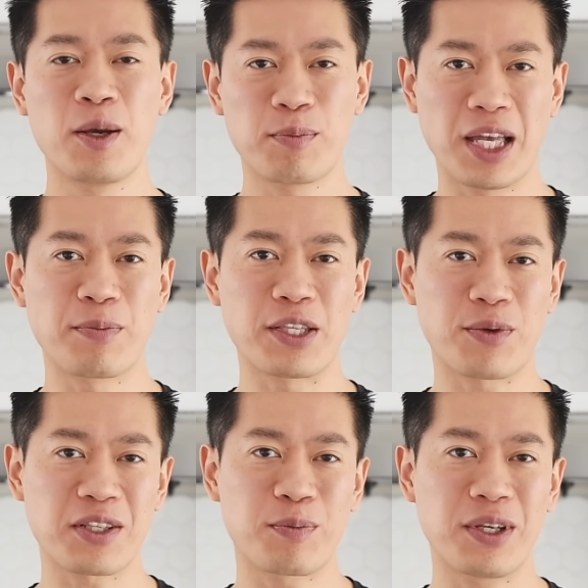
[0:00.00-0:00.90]
plant-based
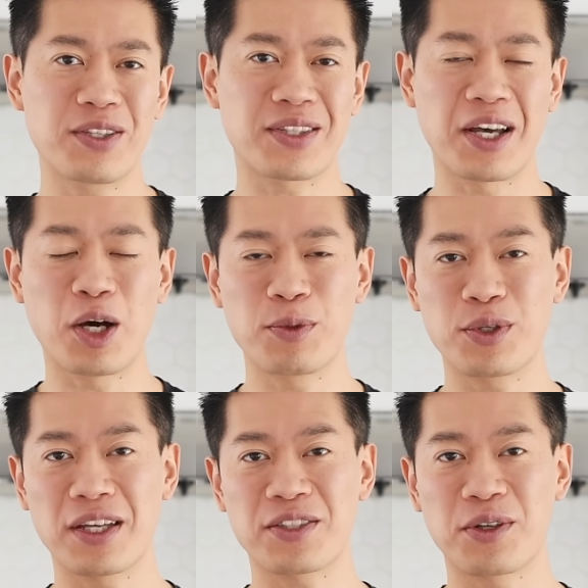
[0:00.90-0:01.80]
recipes to help you
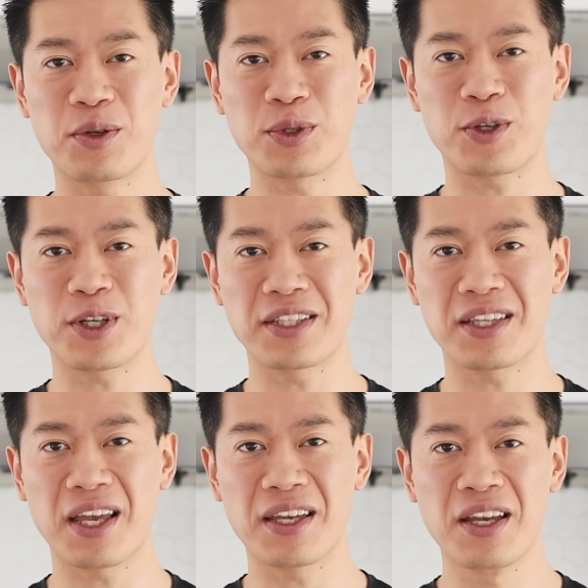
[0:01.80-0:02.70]
get started with cooking
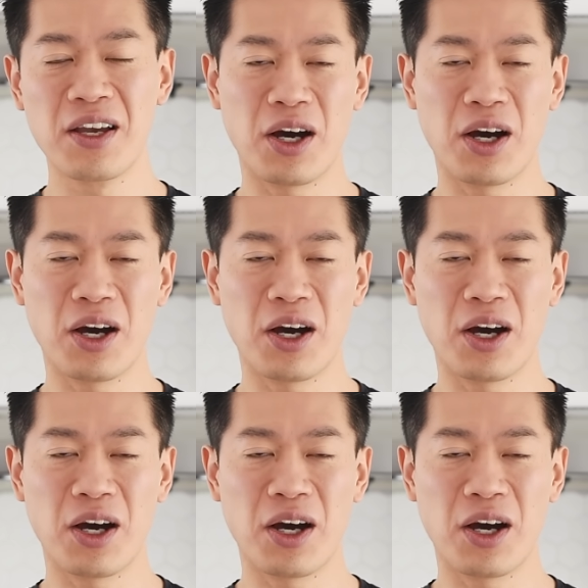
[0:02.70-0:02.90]
today.